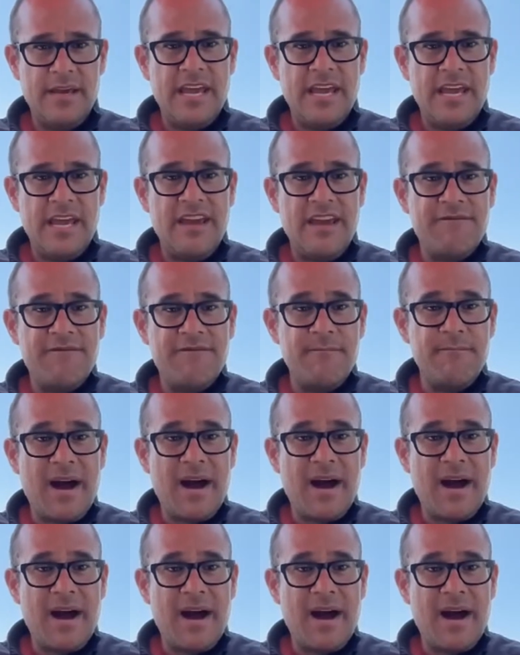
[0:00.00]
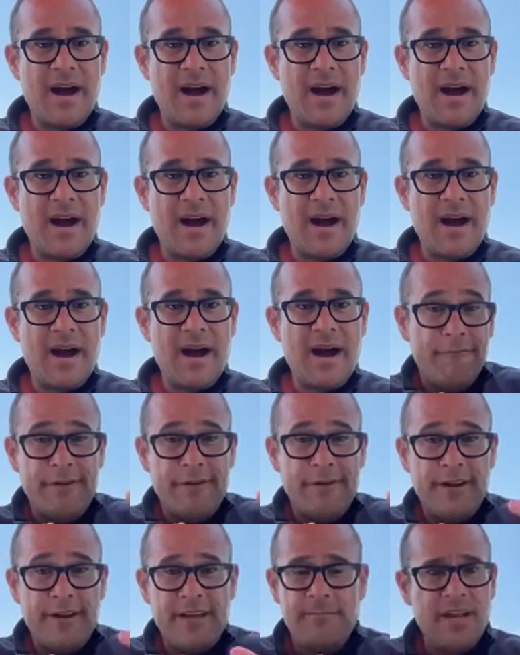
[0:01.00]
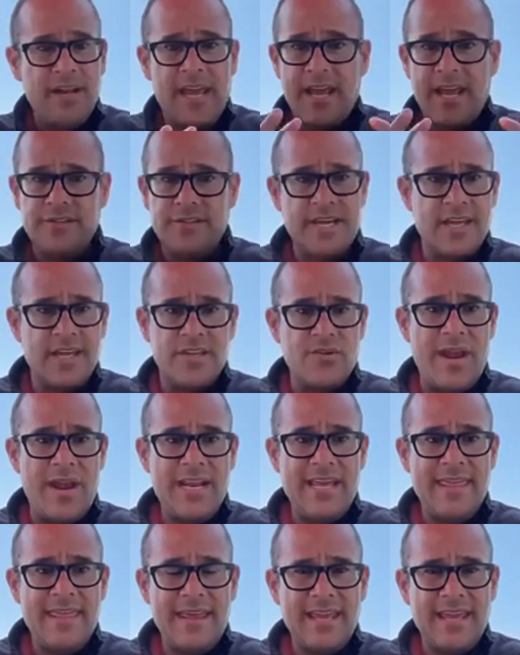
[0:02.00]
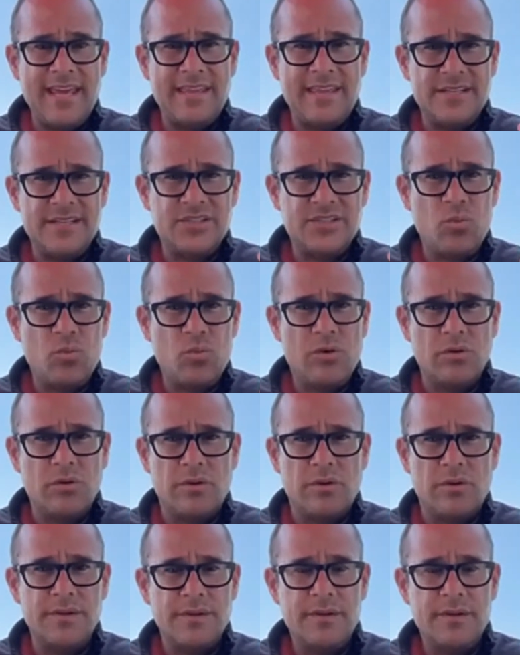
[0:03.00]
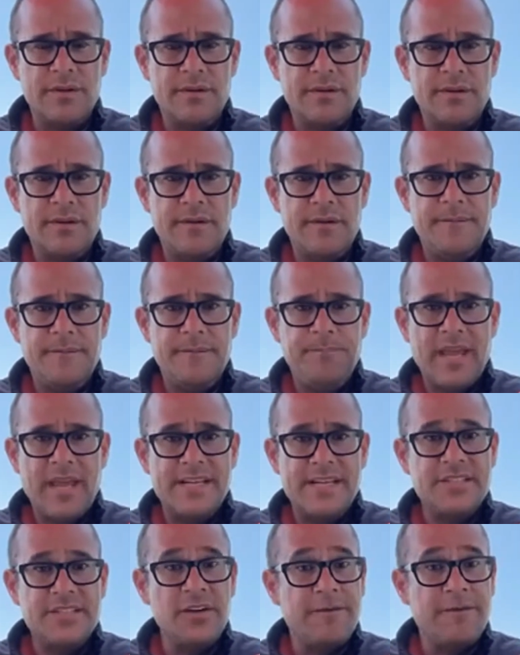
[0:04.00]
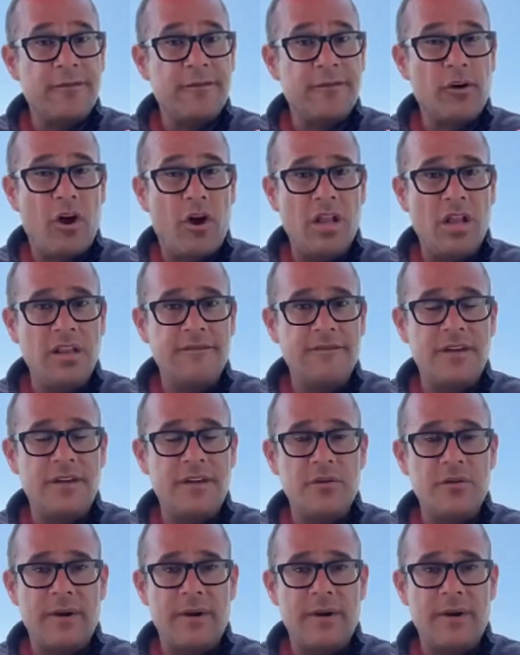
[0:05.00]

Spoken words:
If my daughters can become confident communicators, they can do anything in this world. And so for all of